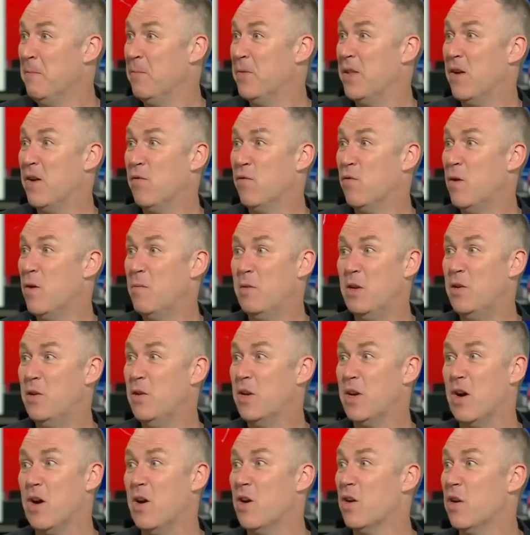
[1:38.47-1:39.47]
Now, Romelu
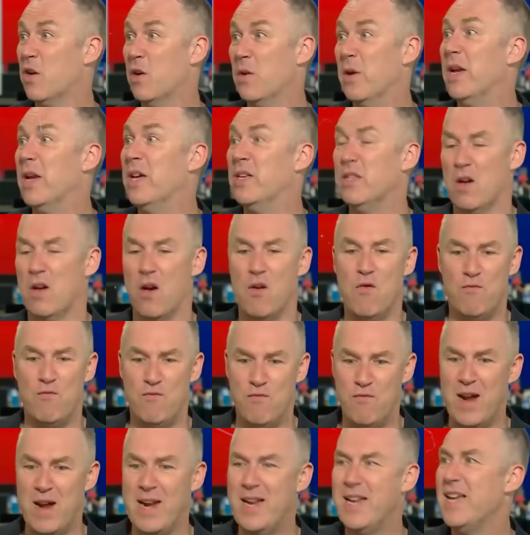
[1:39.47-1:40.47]
Lukaku is
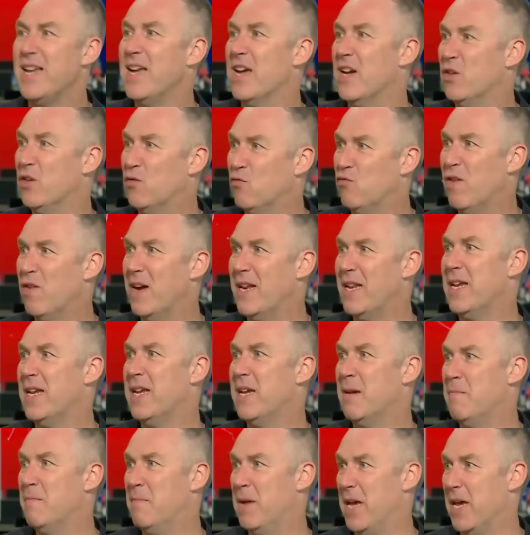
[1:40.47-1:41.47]
ready, as ready
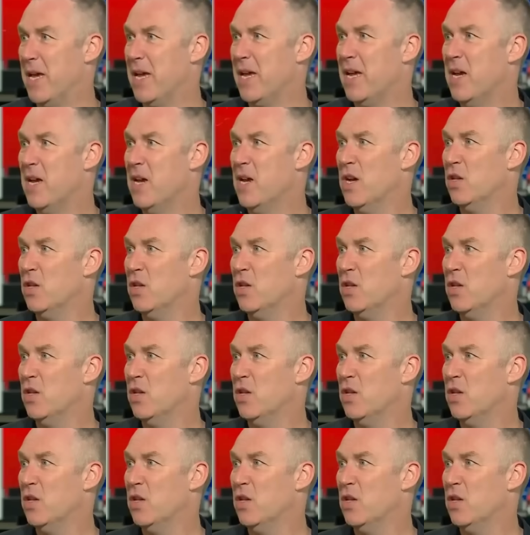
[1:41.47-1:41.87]
can be,